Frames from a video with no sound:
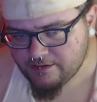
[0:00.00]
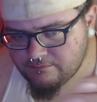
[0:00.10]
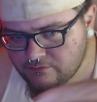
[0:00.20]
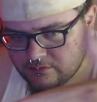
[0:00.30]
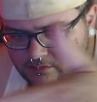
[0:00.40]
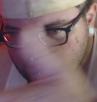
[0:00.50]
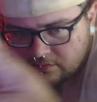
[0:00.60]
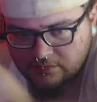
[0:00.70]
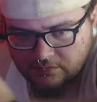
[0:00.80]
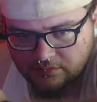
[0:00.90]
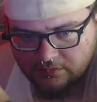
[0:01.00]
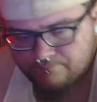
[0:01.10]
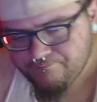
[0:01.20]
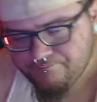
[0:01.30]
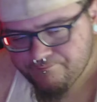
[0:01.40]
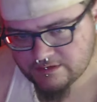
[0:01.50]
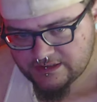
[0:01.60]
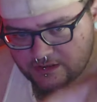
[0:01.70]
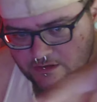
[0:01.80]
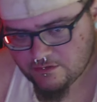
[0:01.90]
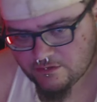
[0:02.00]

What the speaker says: doing circles and the breakers, doing